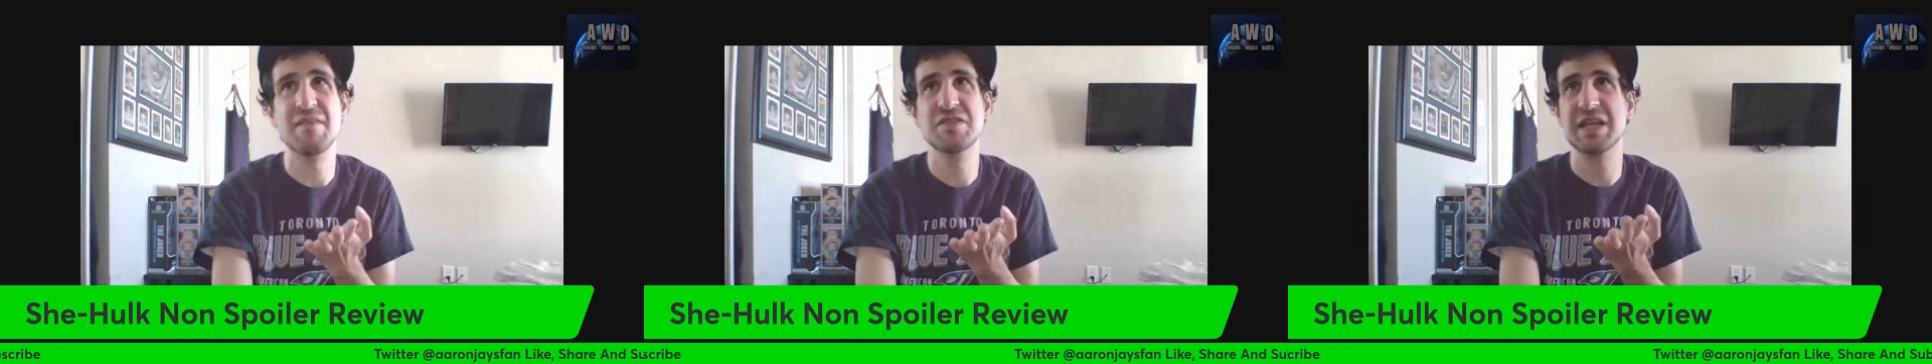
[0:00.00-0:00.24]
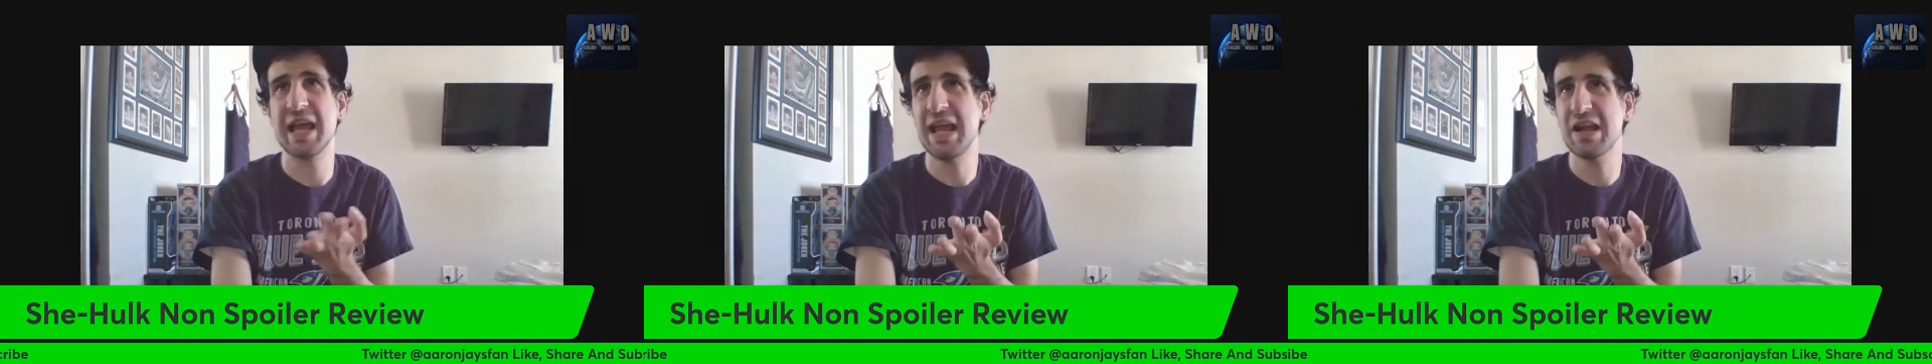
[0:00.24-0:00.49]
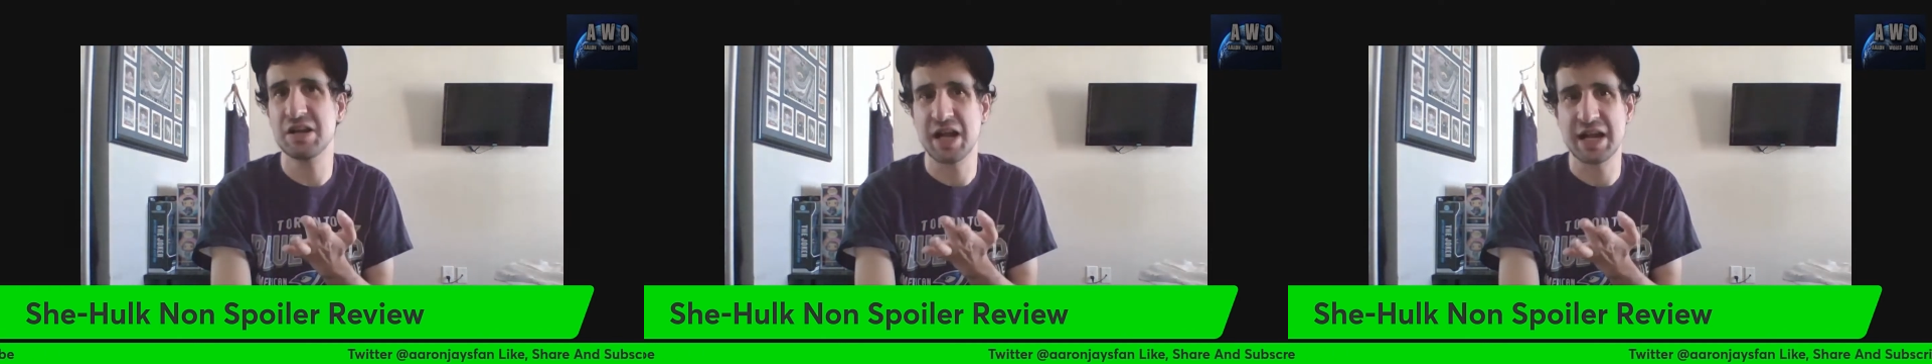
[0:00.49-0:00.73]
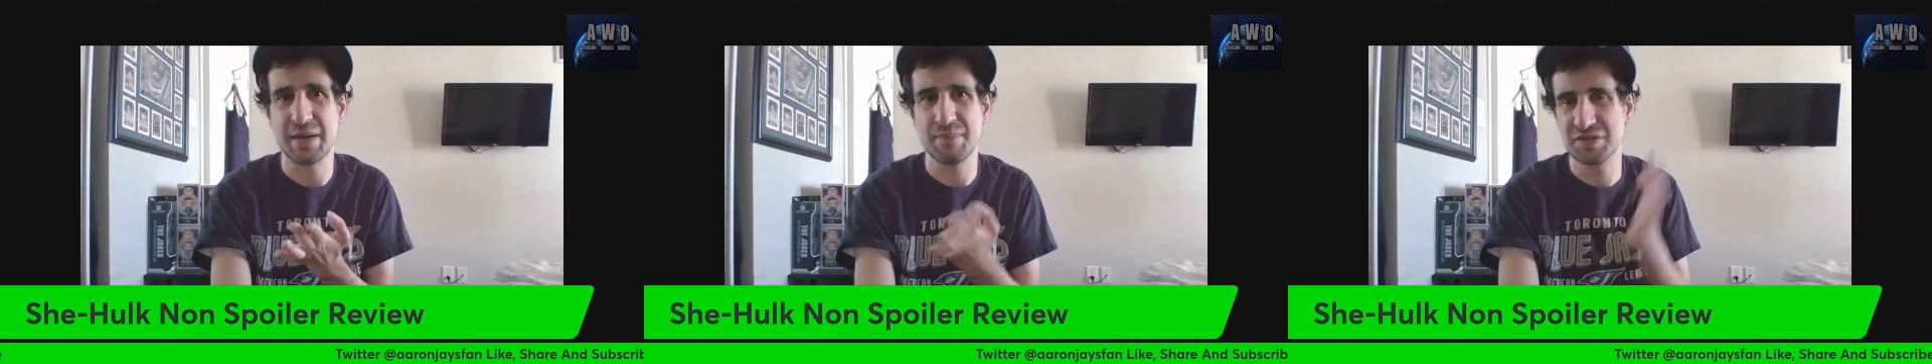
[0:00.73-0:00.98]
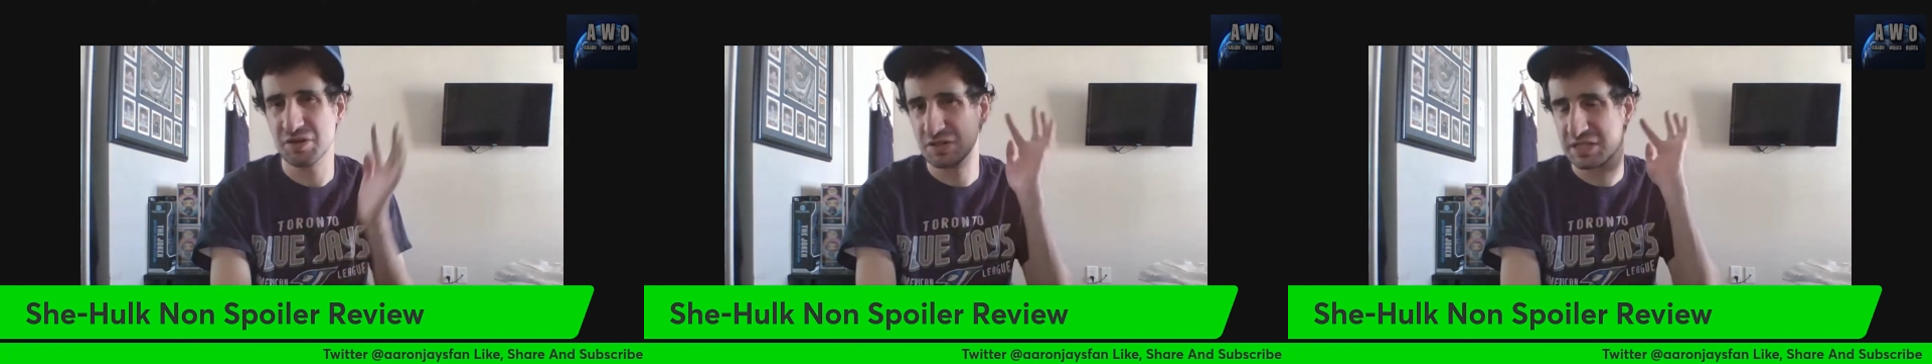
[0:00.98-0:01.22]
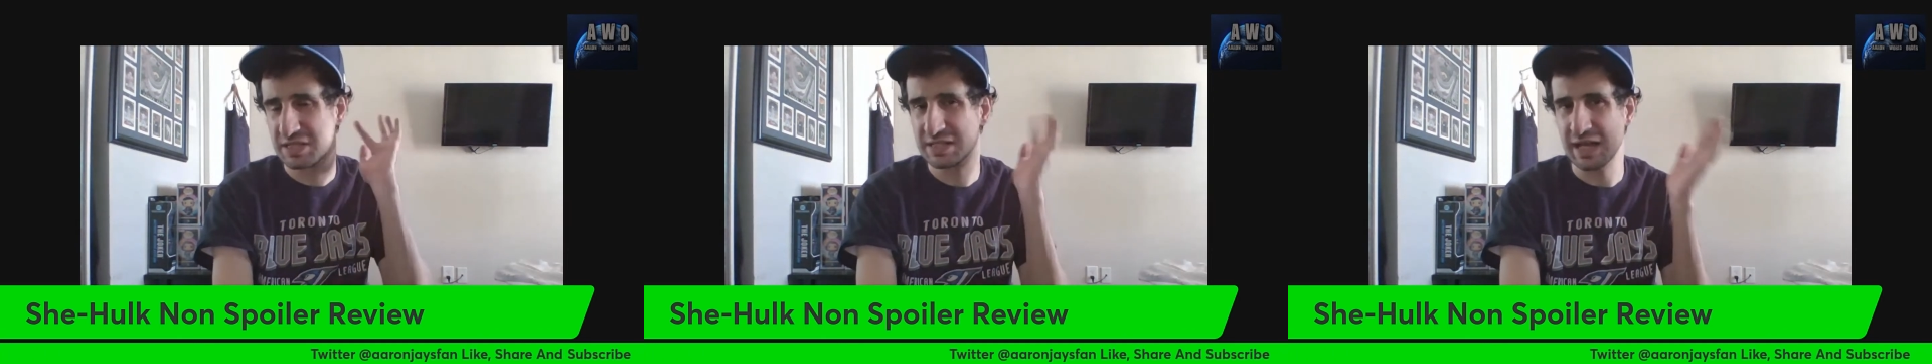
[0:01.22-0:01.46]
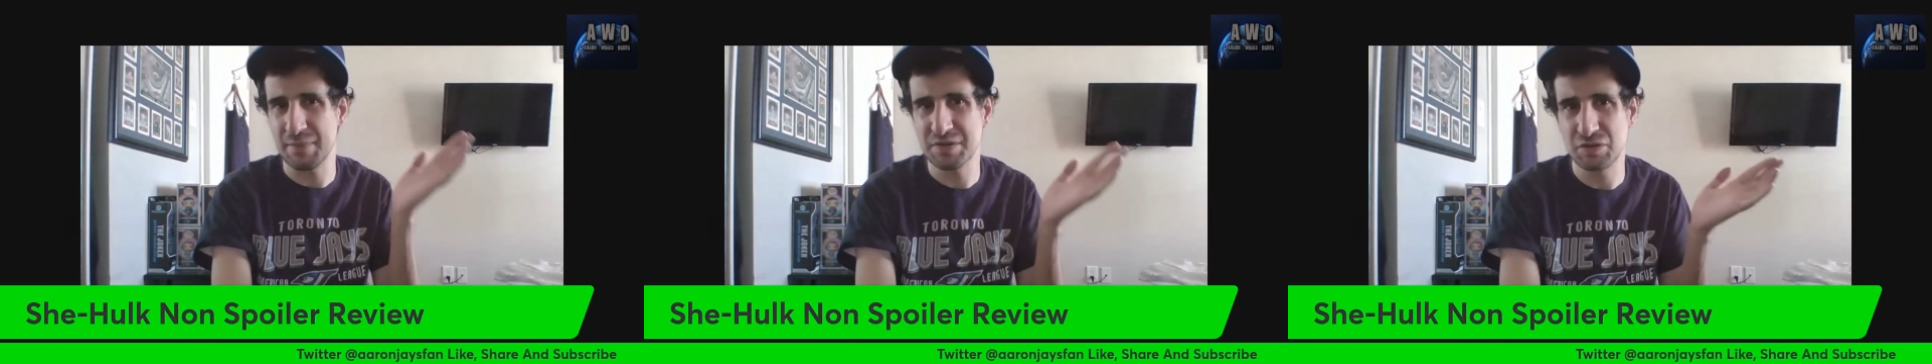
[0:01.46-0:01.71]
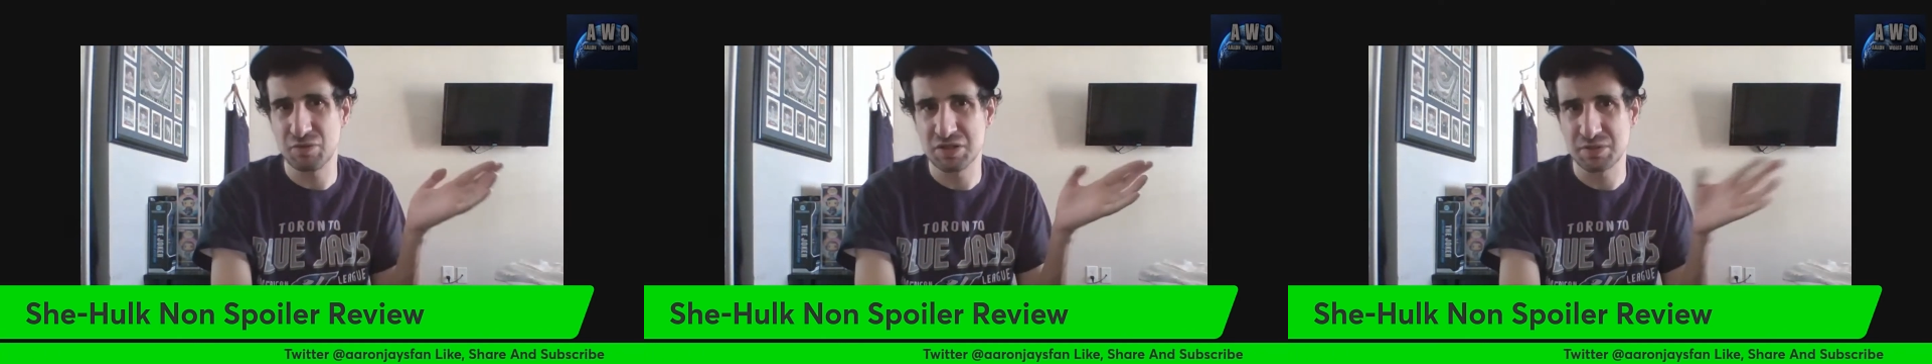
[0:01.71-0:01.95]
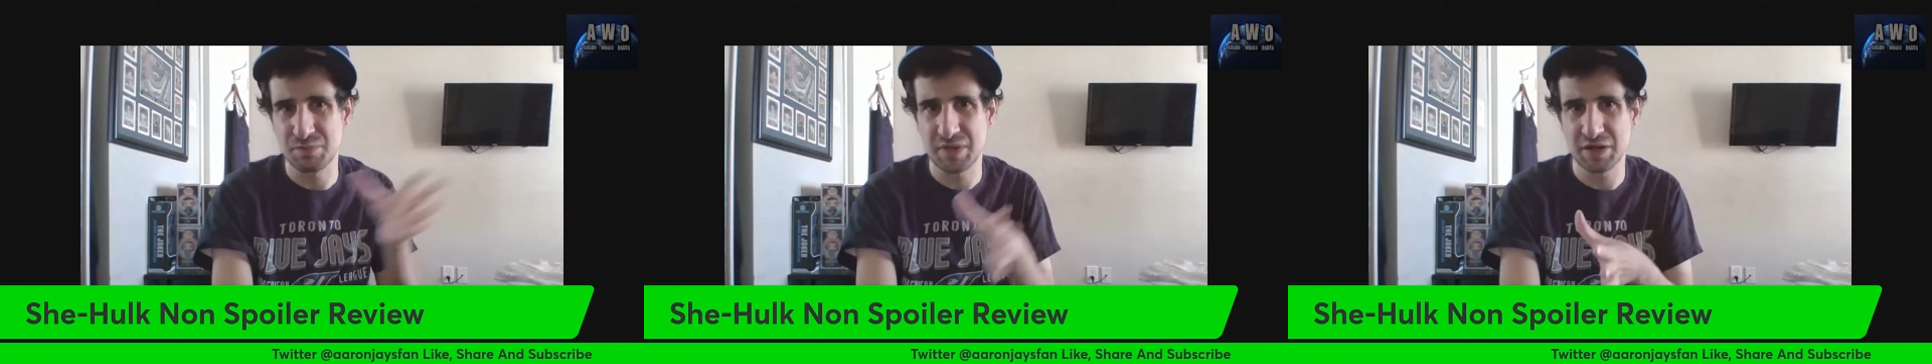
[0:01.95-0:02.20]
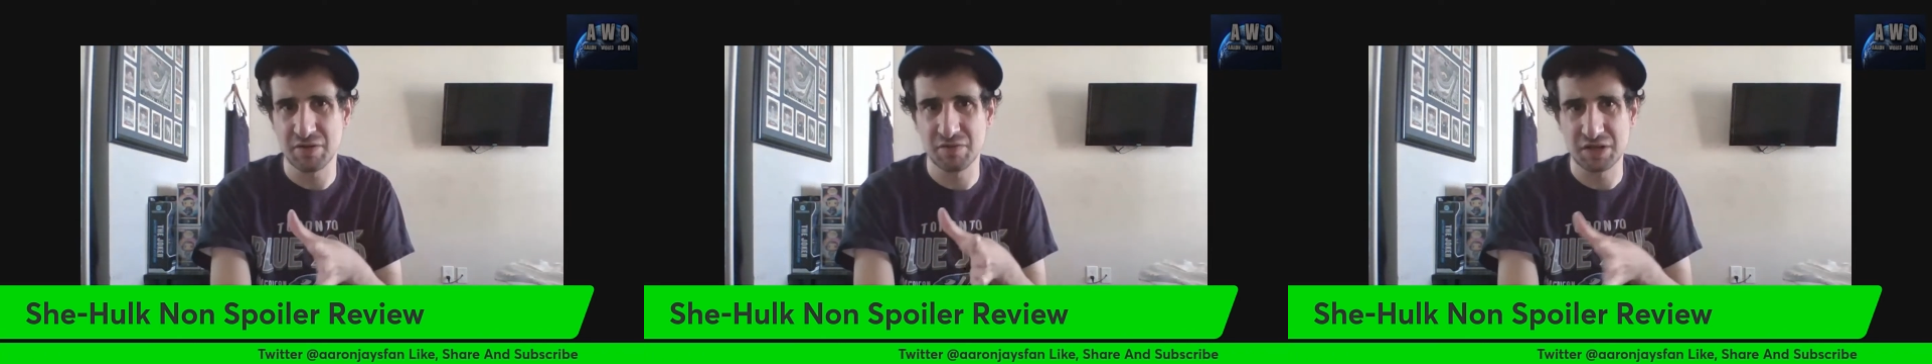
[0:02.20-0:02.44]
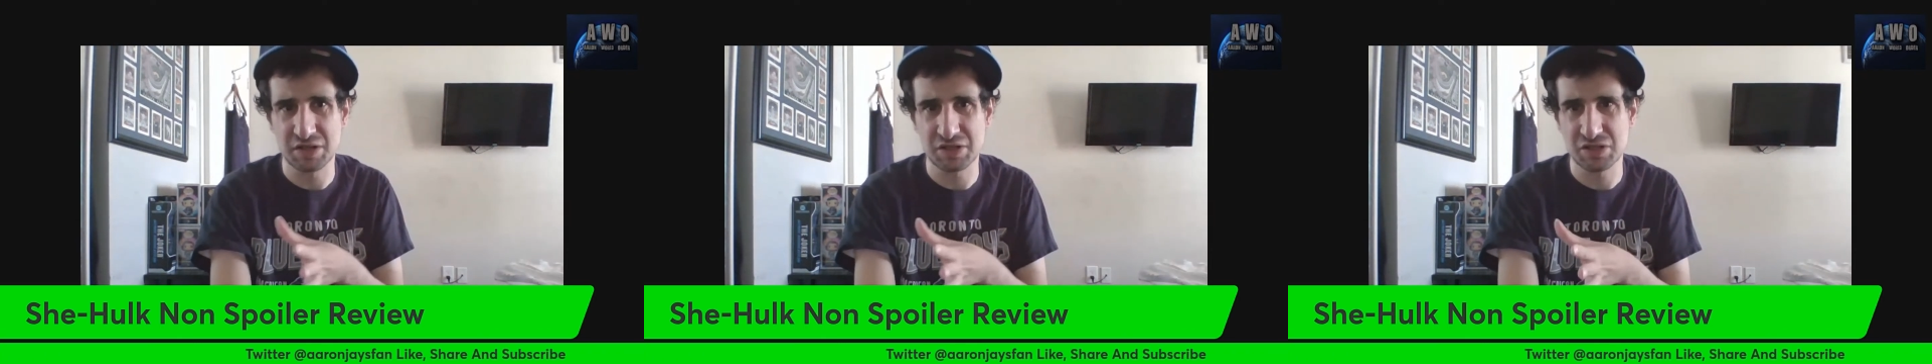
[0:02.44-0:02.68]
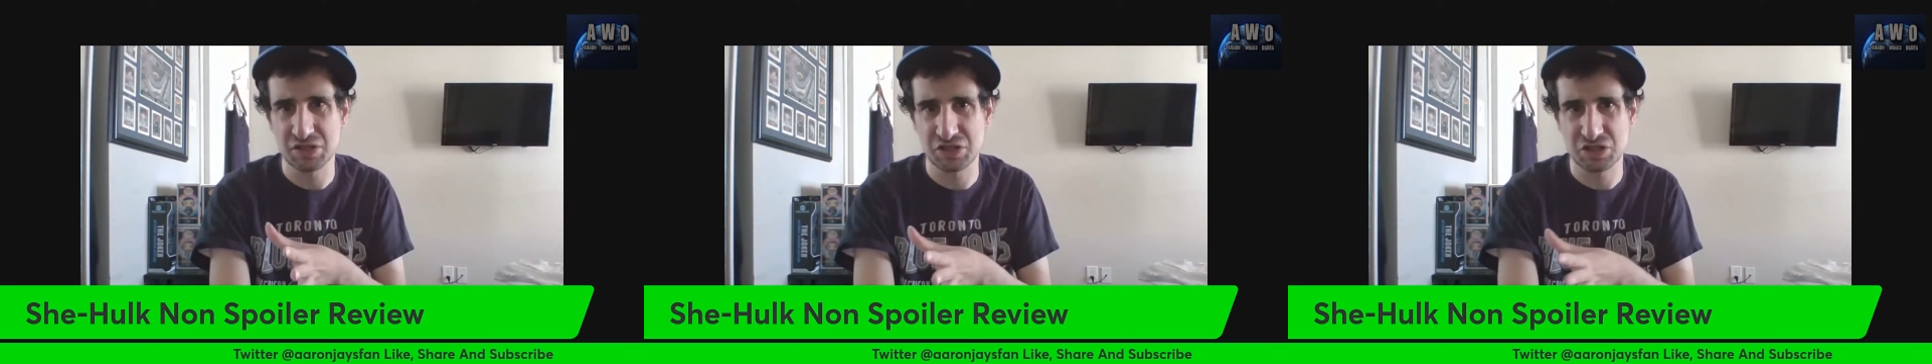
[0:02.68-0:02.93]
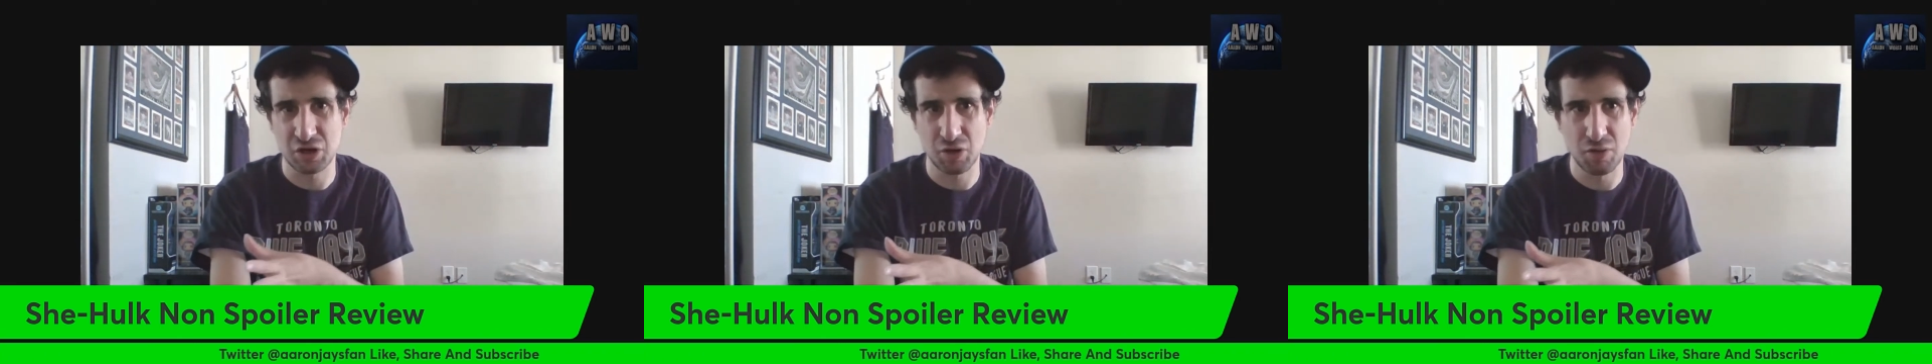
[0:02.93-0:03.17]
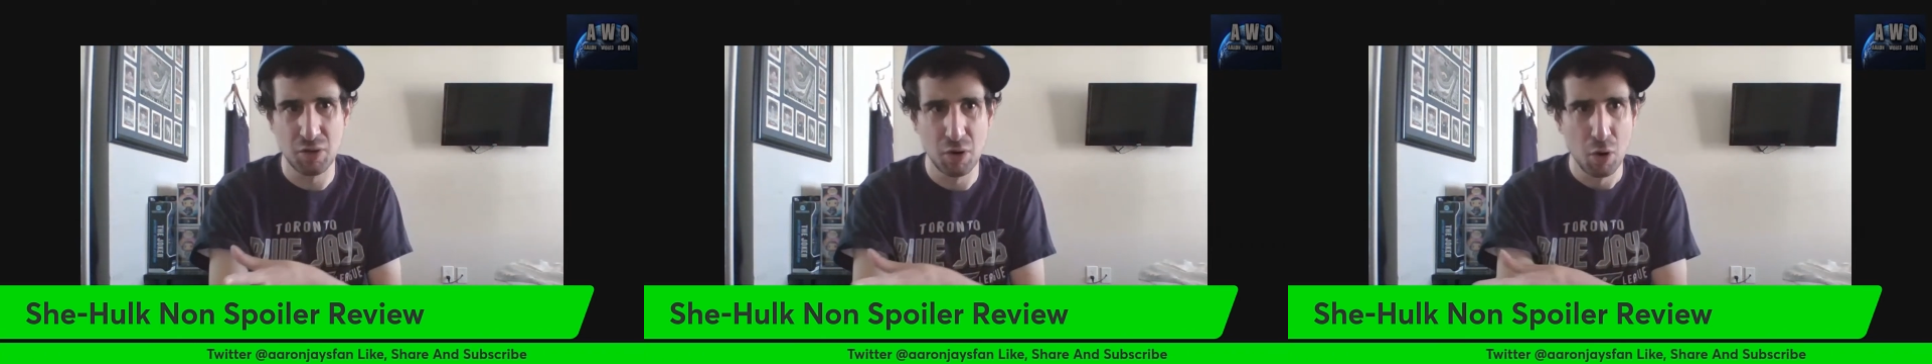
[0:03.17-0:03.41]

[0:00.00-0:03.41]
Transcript: It's 8 or 9 episodes. This is the episode where it's the middle of the show,